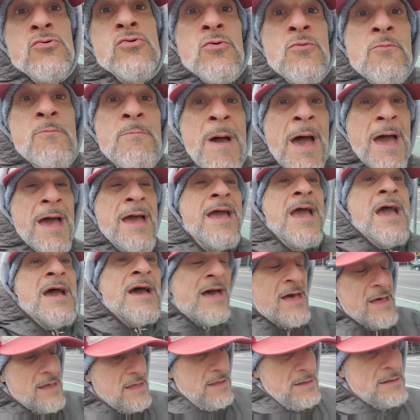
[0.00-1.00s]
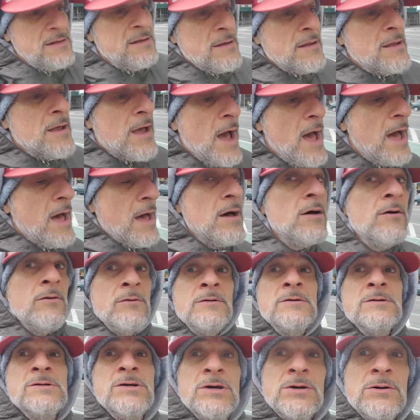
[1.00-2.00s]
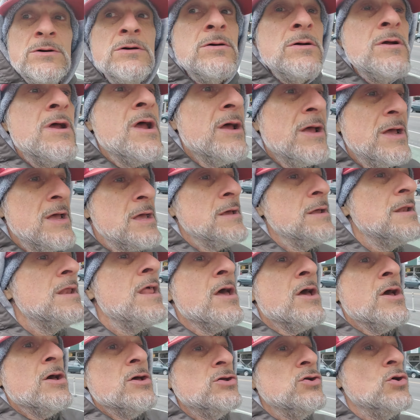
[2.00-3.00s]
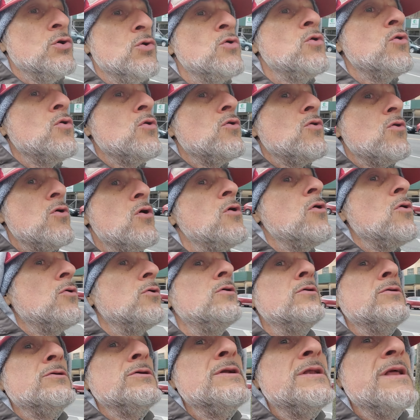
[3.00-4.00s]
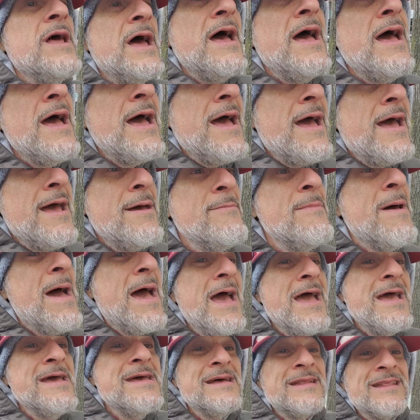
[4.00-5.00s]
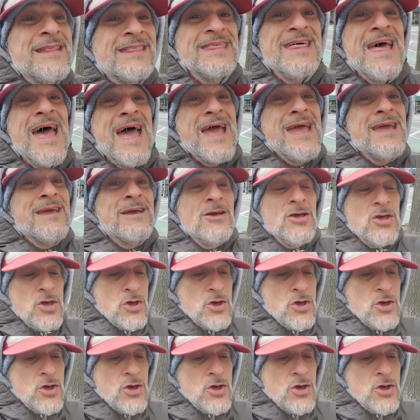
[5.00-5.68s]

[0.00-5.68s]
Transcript: may encounter in your day. May it thank